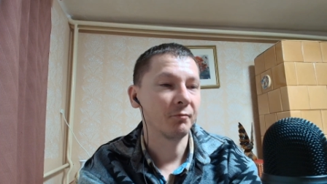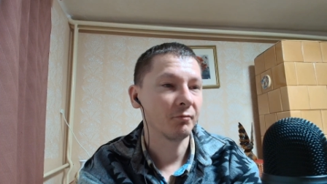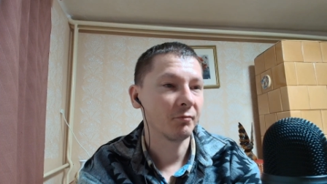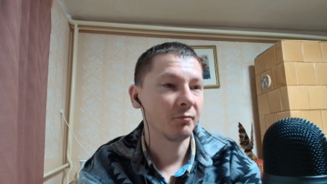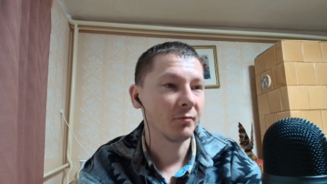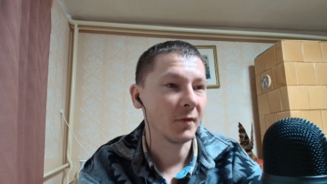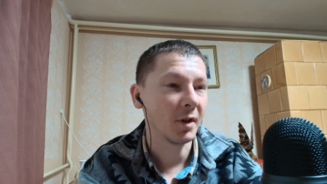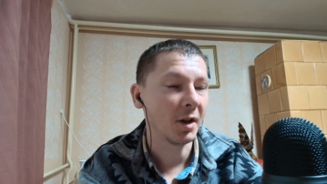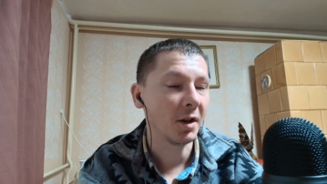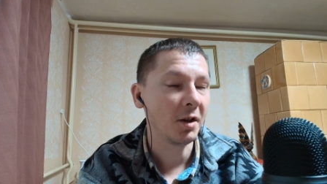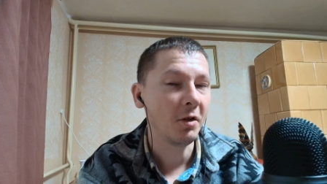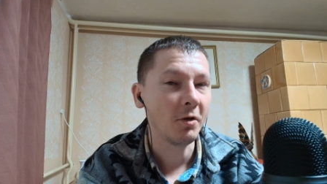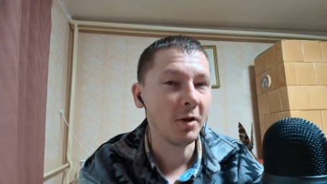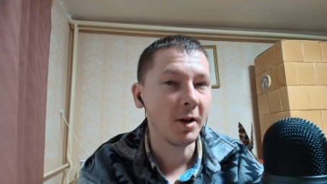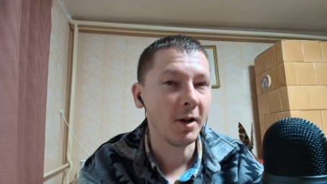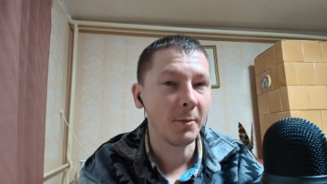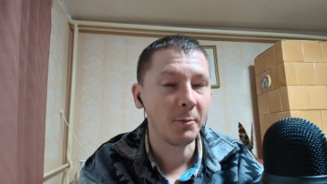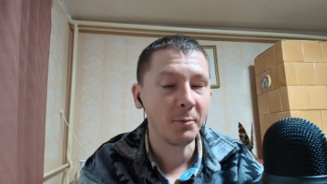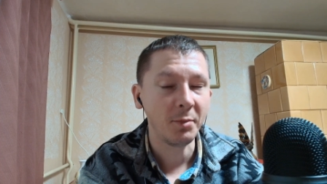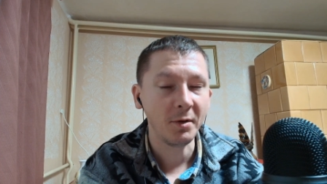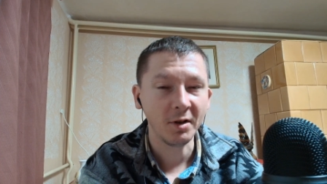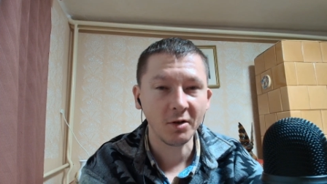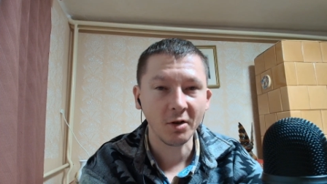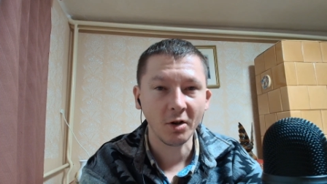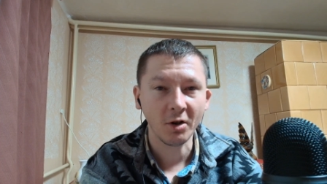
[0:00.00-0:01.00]
new
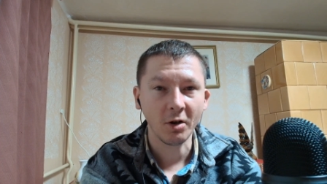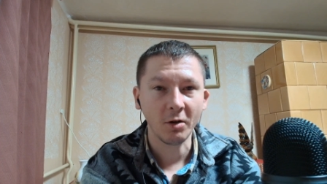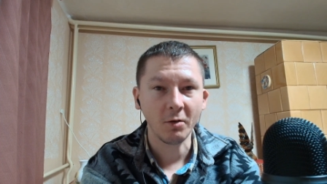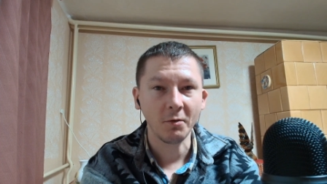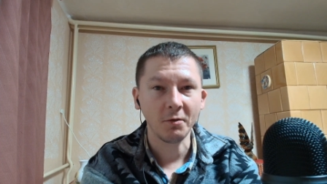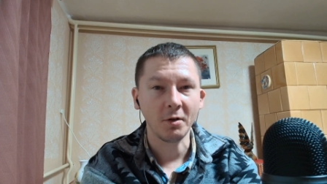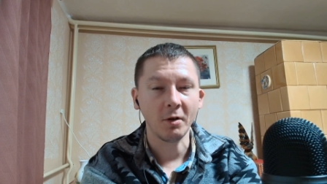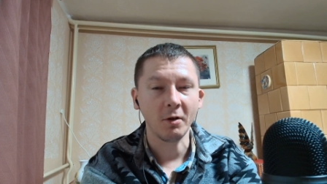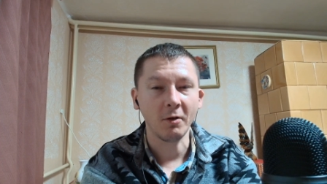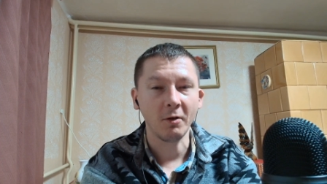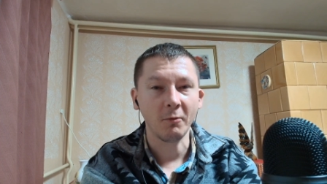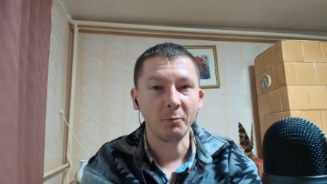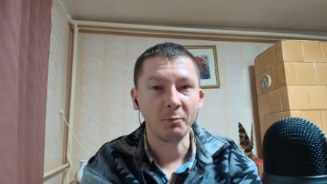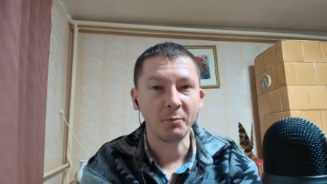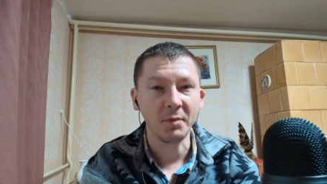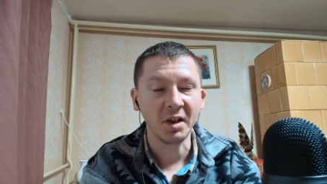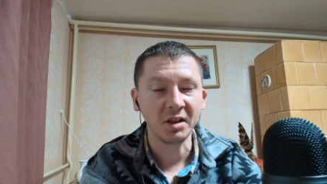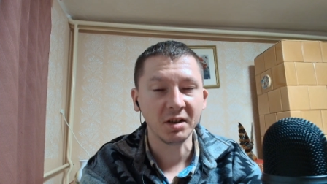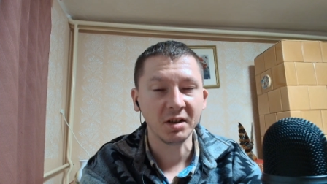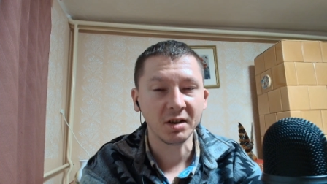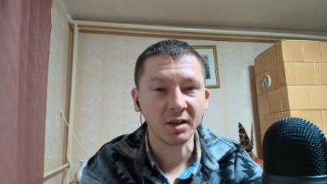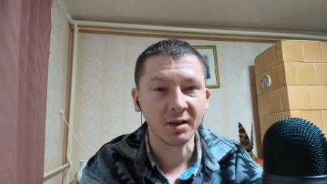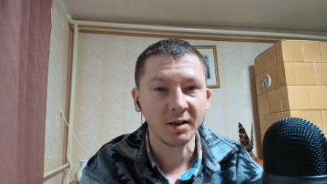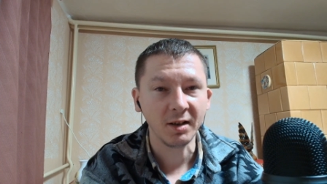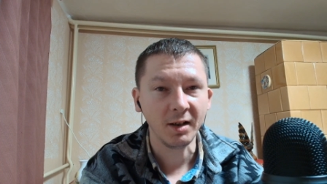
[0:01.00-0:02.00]
episode of
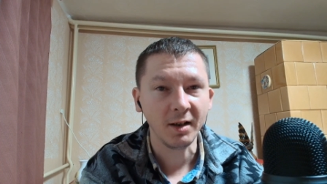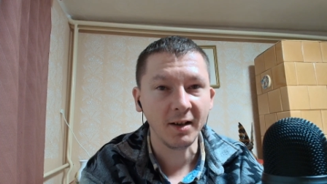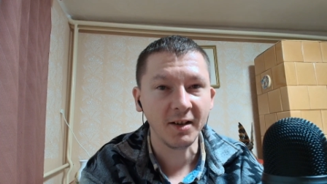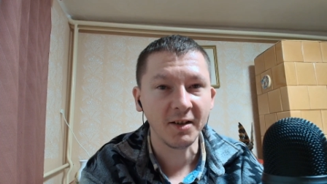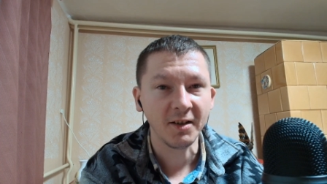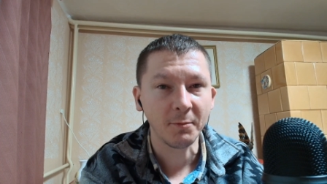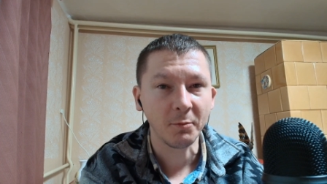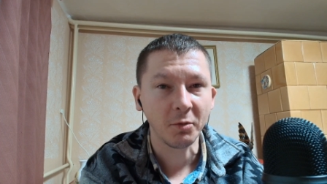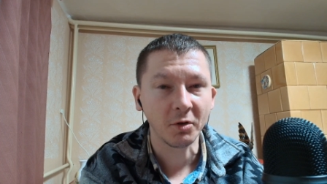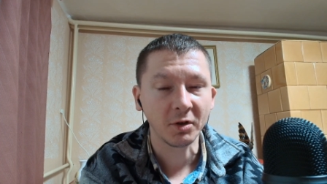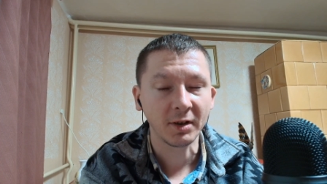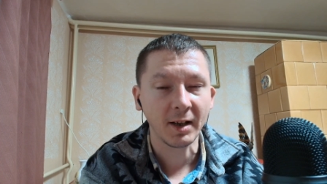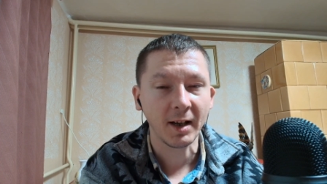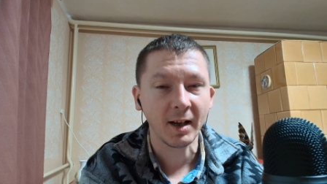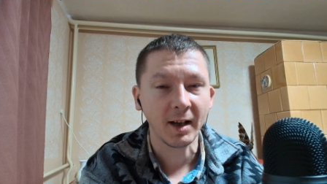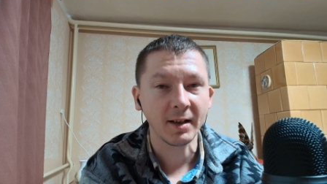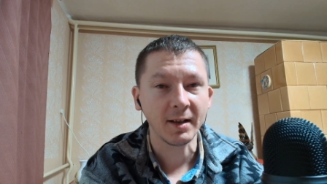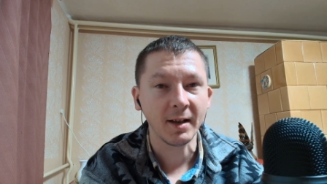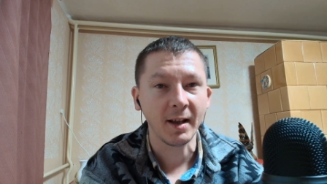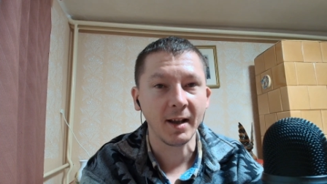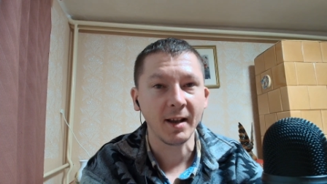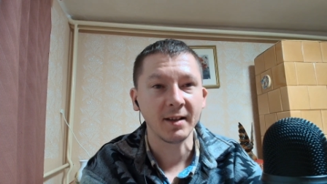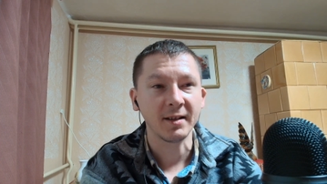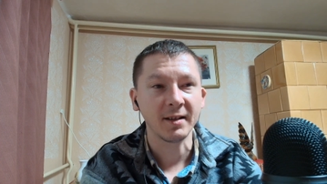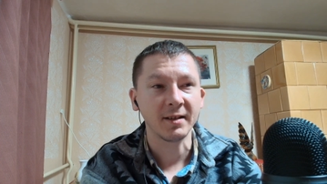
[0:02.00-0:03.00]
Peter's English podcast
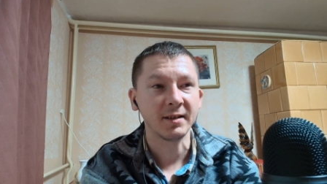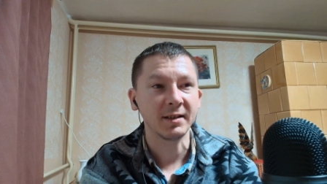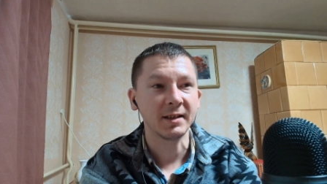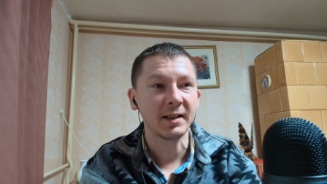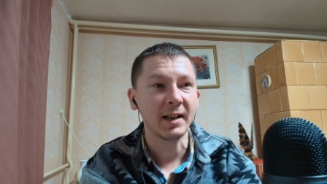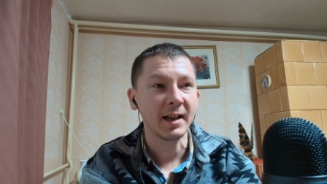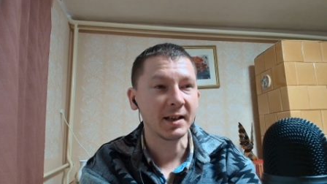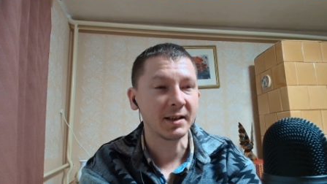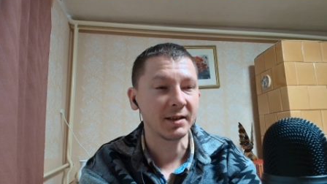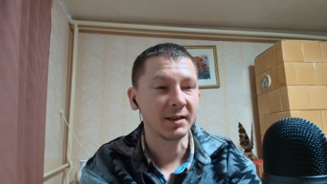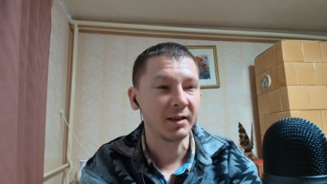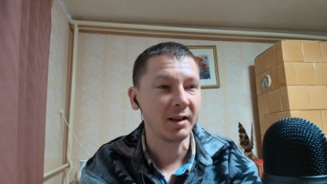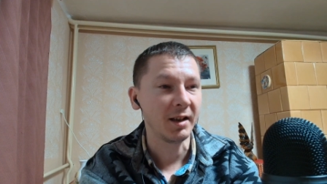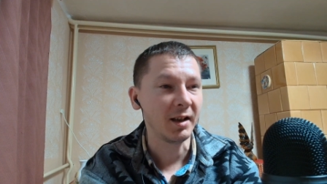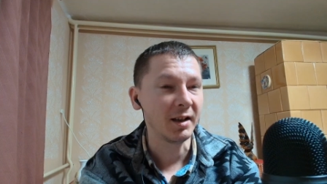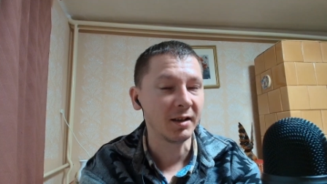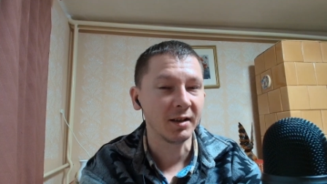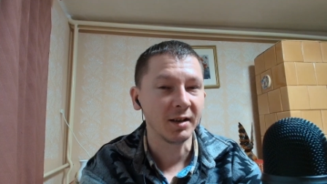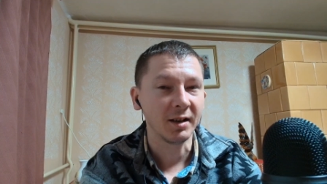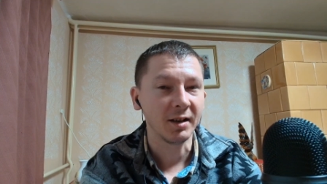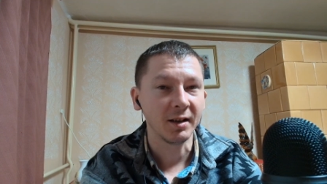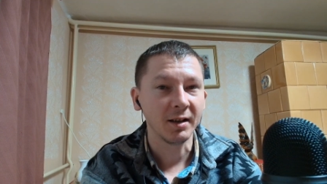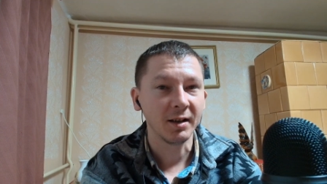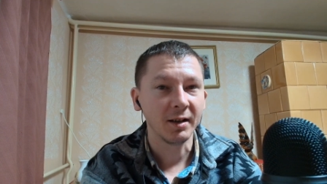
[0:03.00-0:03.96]
has started.